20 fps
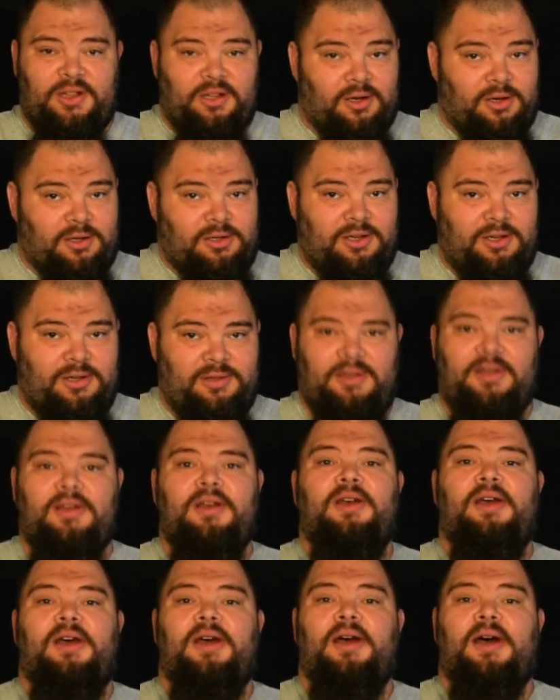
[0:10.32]
Look.
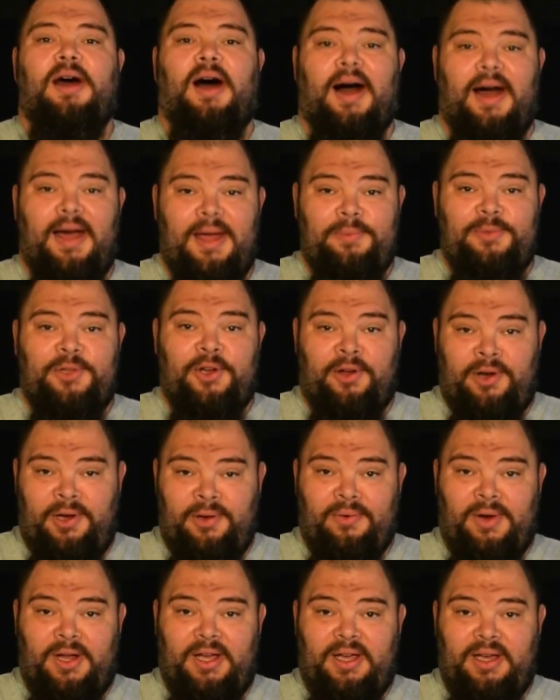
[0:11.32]
I am
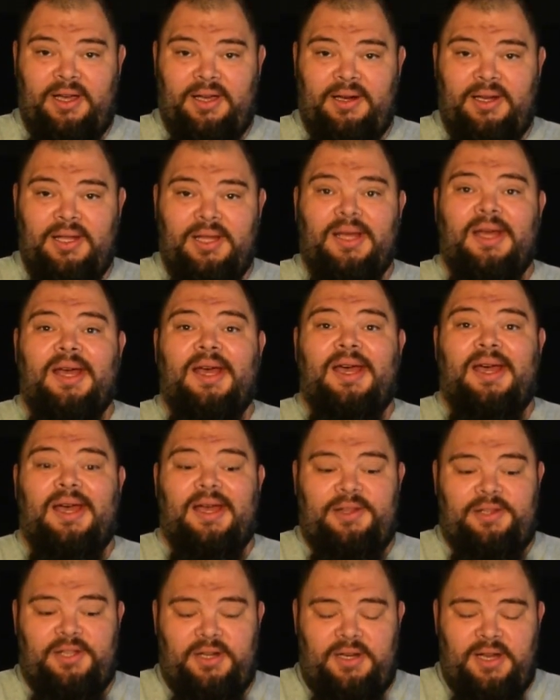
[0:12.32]
Donnie Reed,
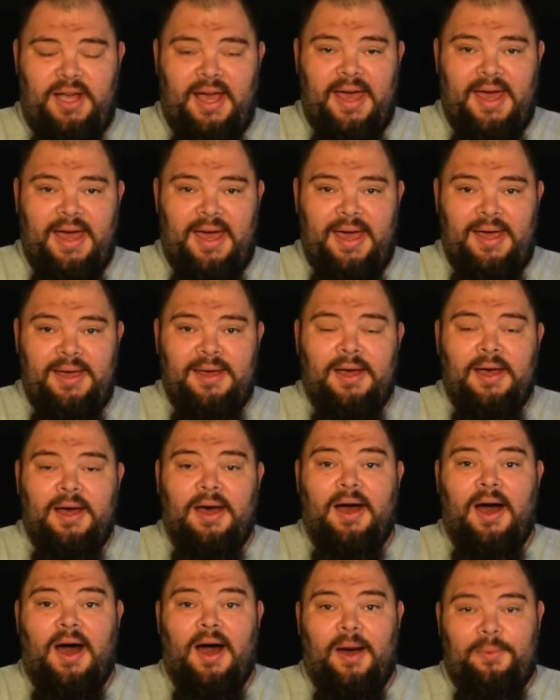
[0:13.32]
and today
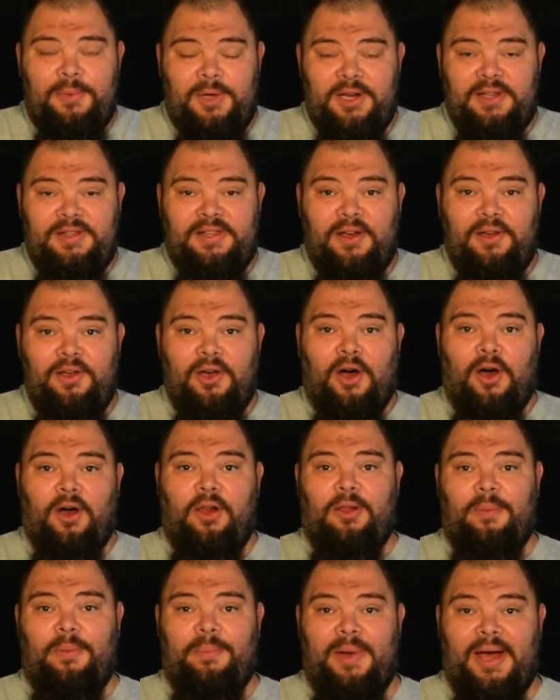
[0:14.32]
I'm going to tell you
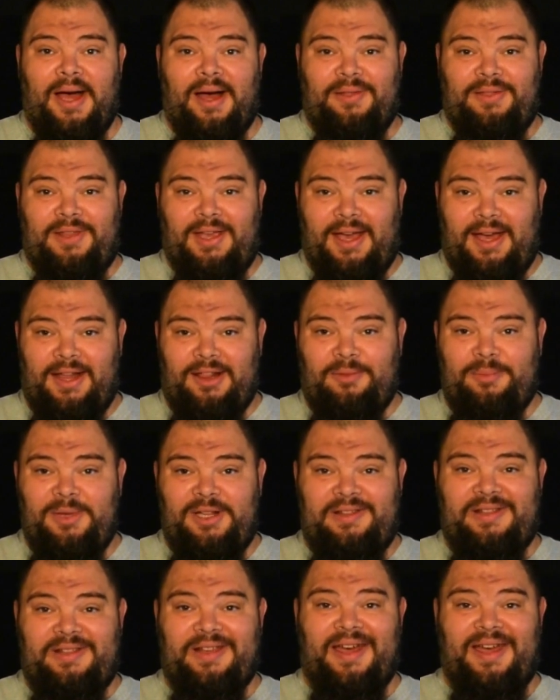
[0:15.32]
all about the
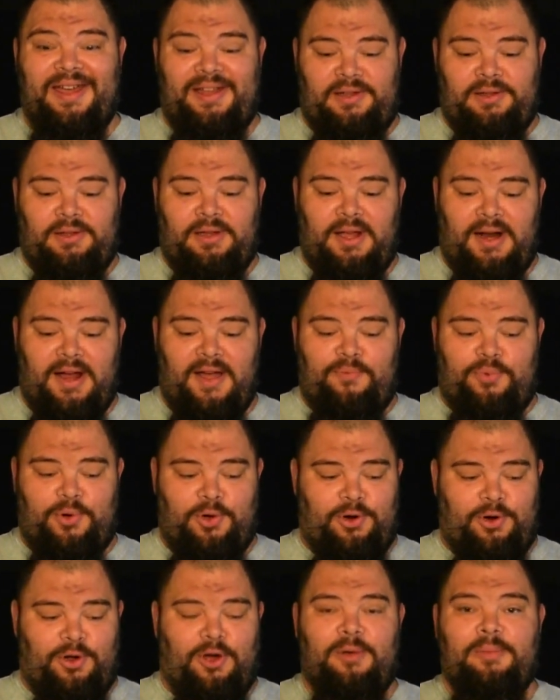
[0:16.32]
Element Titan that I
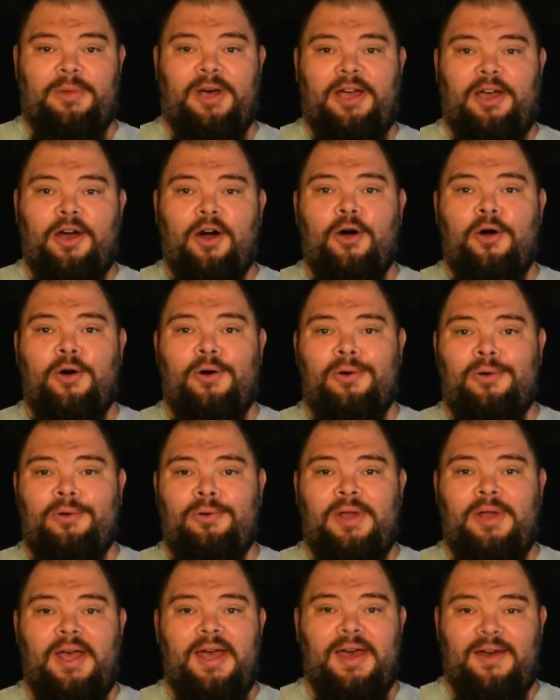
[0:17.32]
put on my
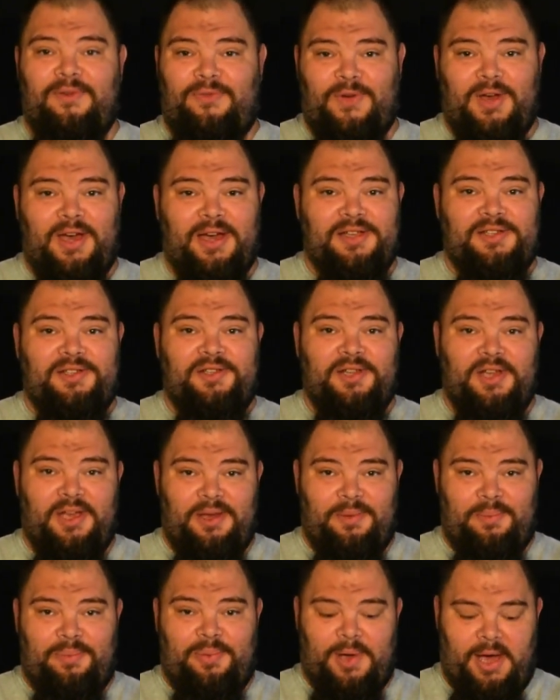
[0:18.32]
own FX
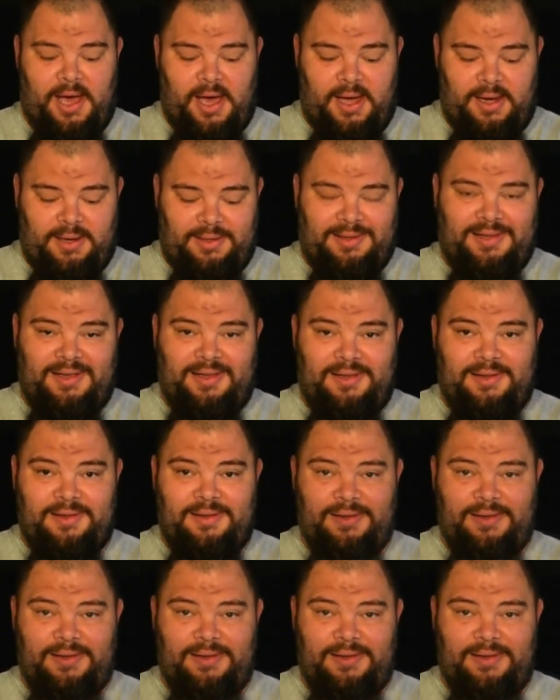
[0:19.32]
Impact.